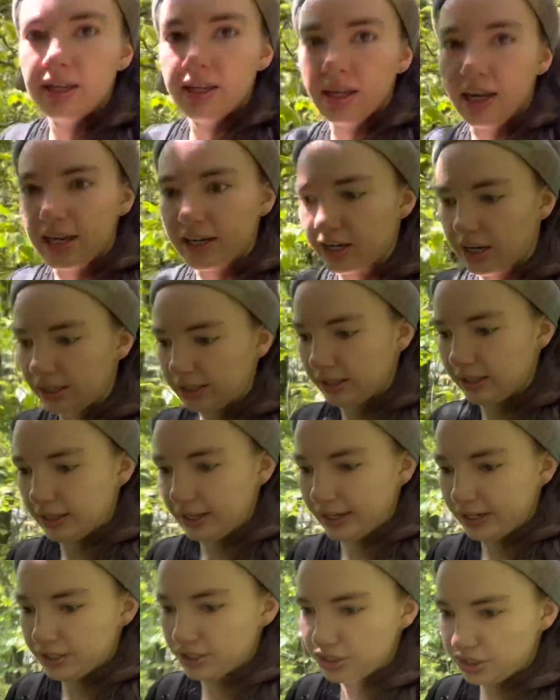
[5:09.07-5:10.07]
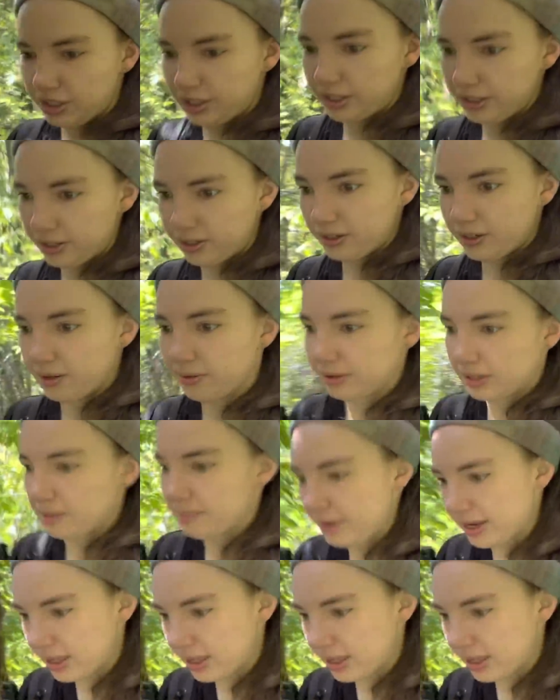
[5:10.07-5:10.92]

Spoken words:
I got in last year when I made